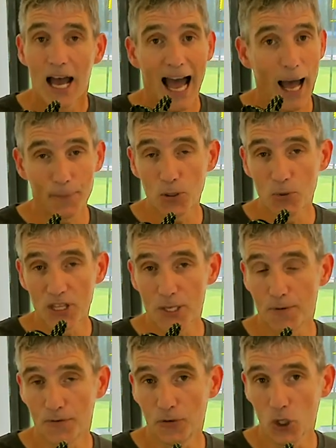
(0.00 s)
happy with
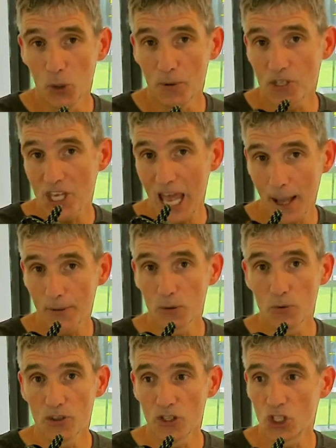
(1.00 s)
the performance, happy
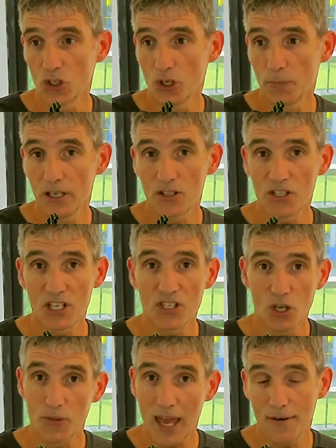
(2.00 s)
with the durability.
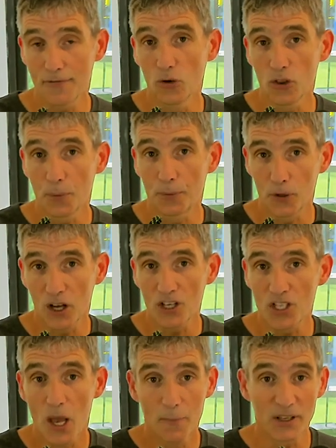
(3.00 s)
So therefore the
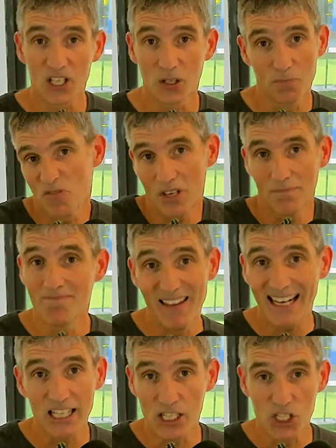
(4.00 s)
price becomes
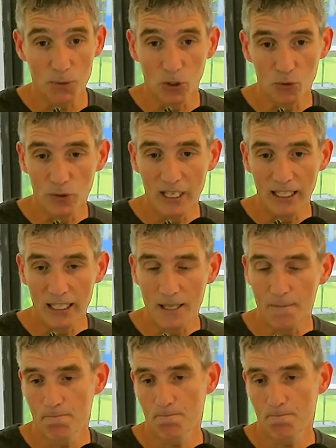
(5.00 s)
negligible really.